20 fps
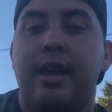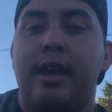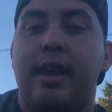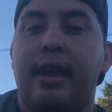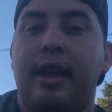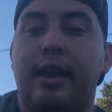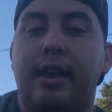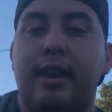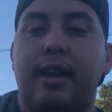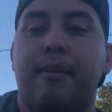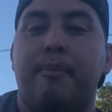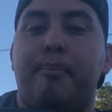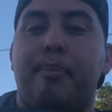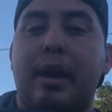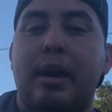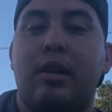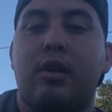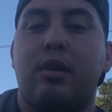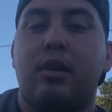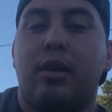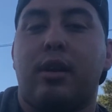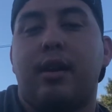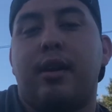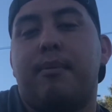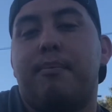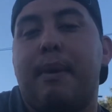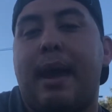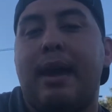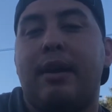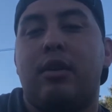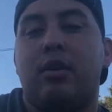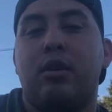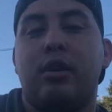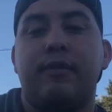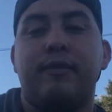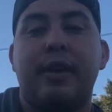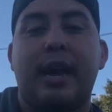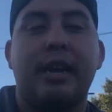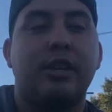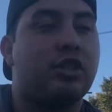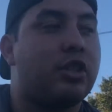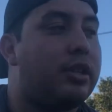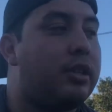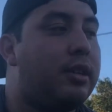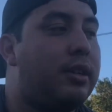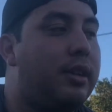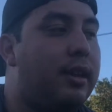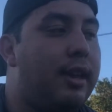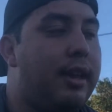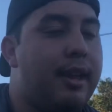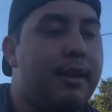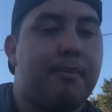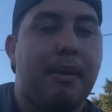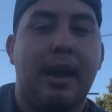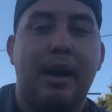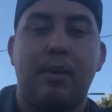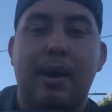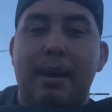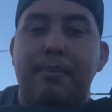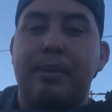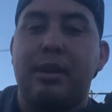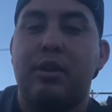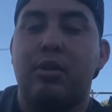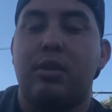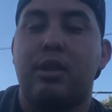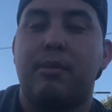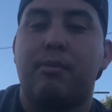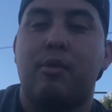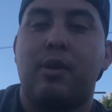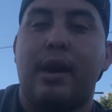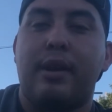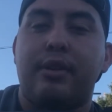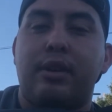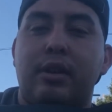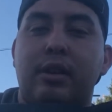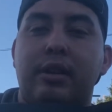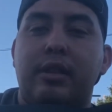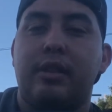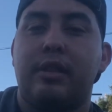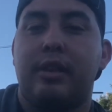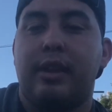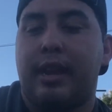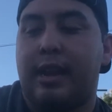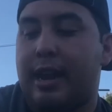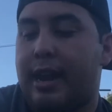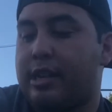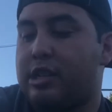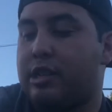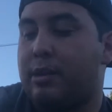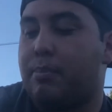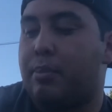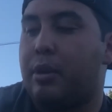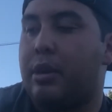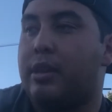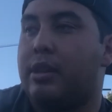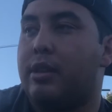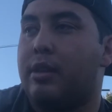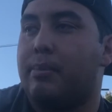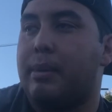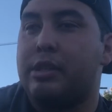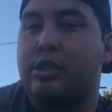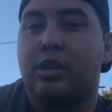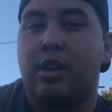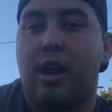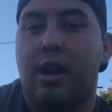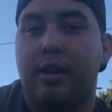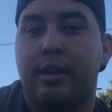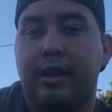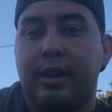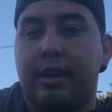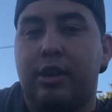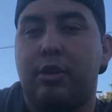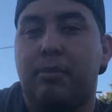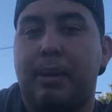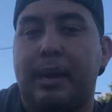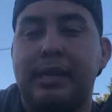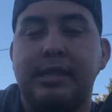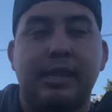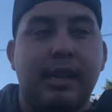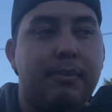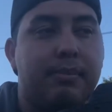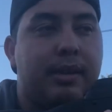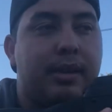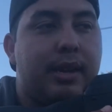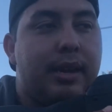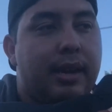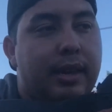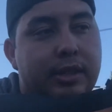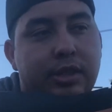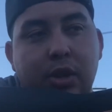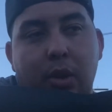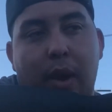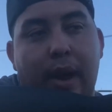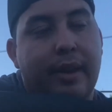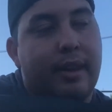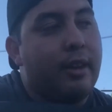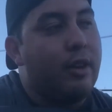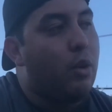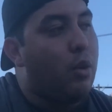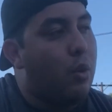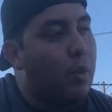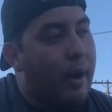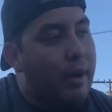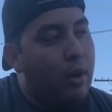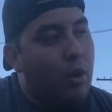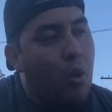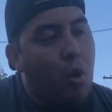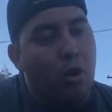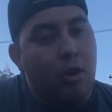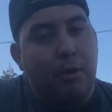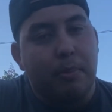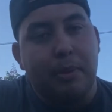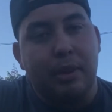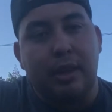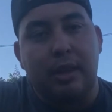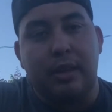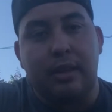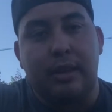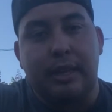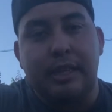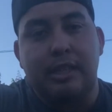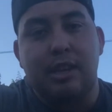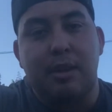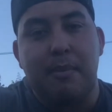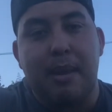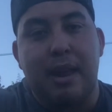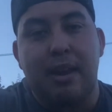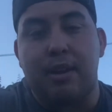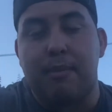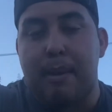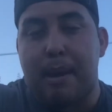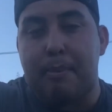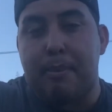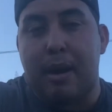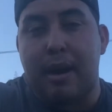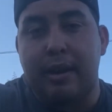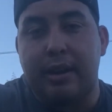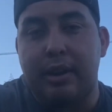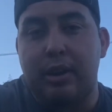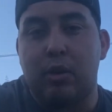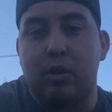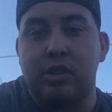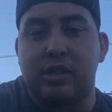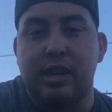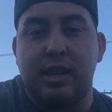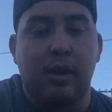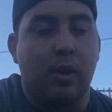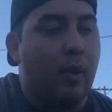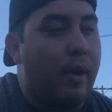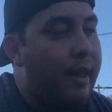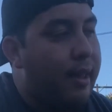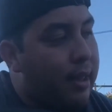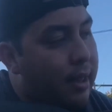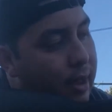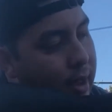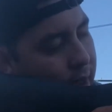in a better manner and fashion by wrapping your thumb around there and actually putting the buttstock in your bicep. So I can go around a quarter, put the least amount of my body or silhouette